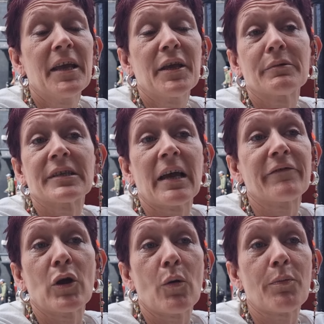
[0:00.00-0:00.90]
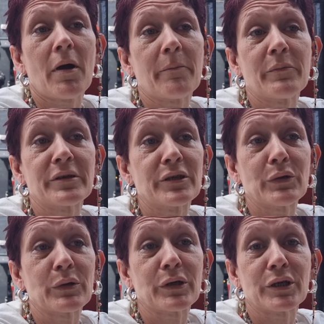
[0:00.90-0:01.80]
he would have no problem with the
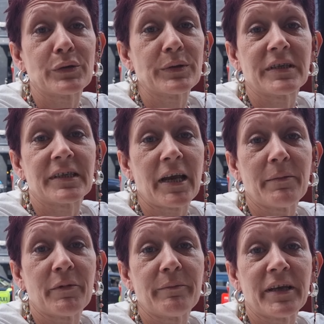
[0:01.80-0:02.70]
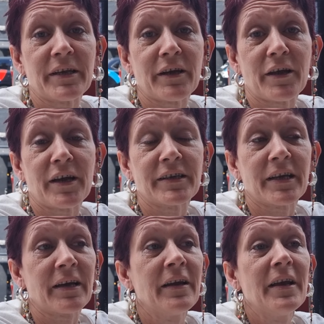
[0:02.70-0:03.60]
younger two staying with me and I are
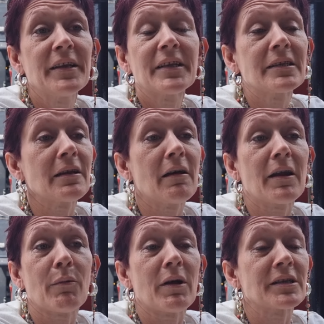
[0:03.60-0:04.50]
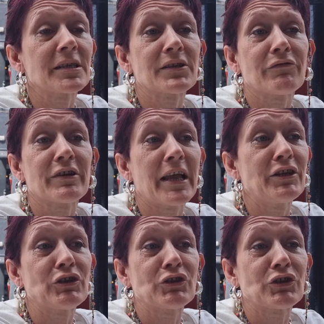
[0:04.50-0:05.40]
there. Yeah. That's all I want is a
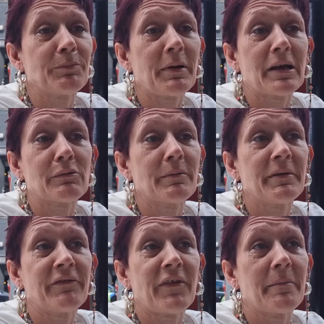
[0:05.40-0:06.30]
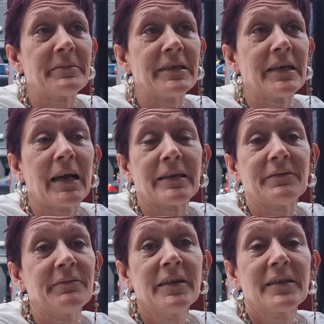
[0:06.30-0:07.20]
relationship back with my family
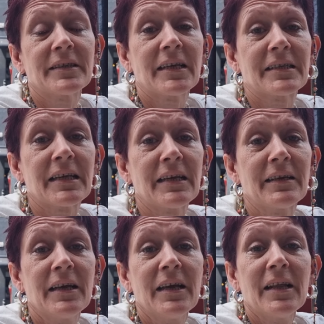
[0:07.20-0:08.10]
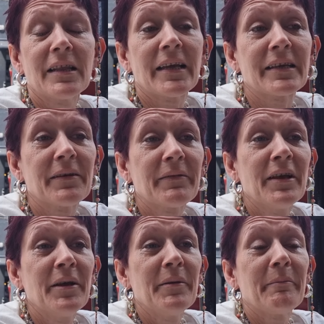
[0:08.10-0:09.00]
and that's it. To work towards like,
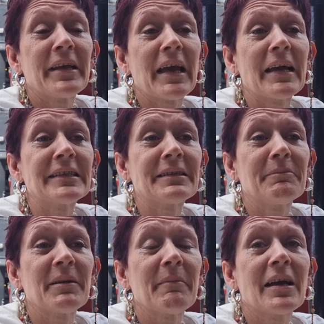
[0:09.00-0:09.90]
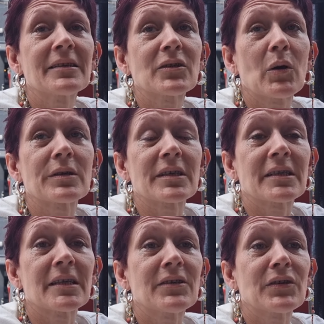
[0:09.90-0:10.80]
a bit of me aunt, me ma's older
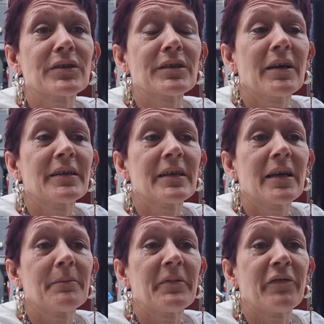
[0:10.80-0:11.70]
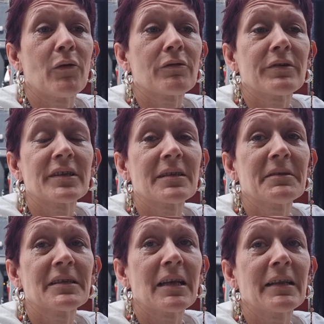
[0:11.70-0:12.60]
sister died there before
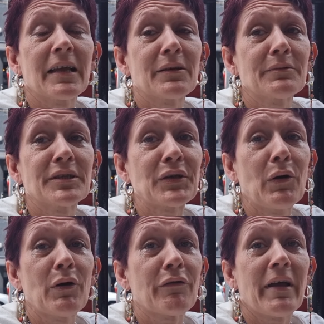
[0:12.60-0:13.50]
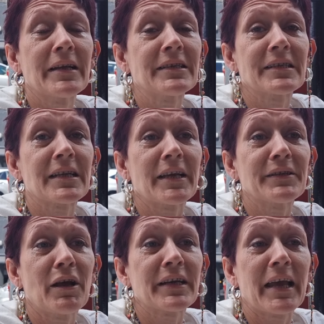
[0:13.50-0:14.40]
Christmas, and like it was so horrendous,
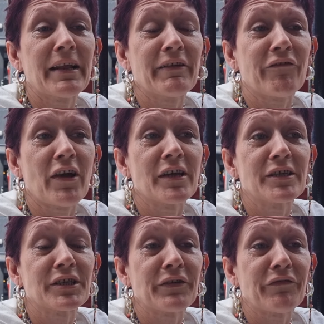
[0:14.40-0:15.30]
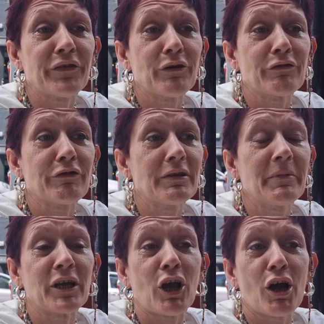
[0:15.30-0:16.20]
like not getting invited to the funeral.
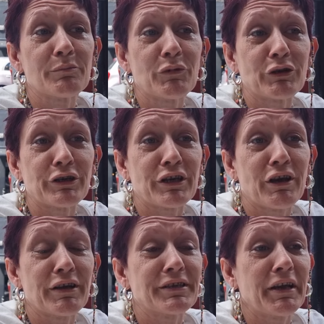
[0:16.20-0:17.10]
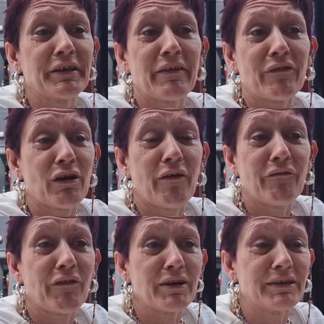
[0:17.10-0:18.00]
My godmother died, I never got
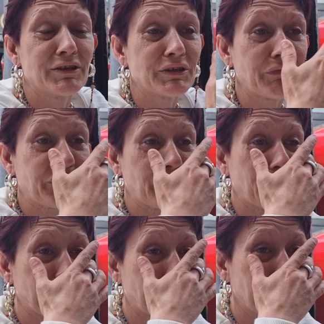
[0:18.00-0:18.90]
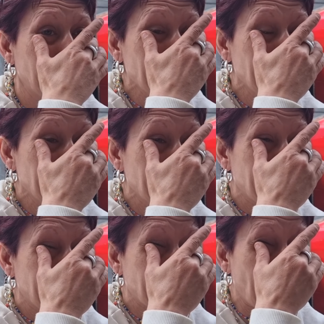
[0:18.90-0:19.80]
invited to the funeral.
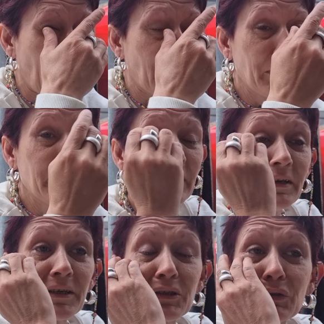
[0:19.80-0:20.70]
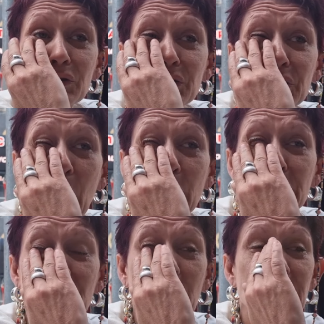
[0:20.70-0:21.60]
You know, it's just so
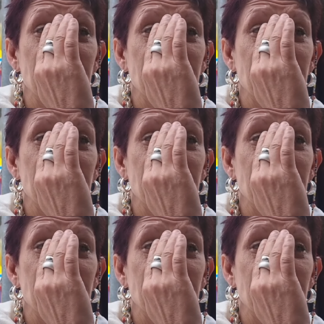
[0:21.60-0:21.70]
so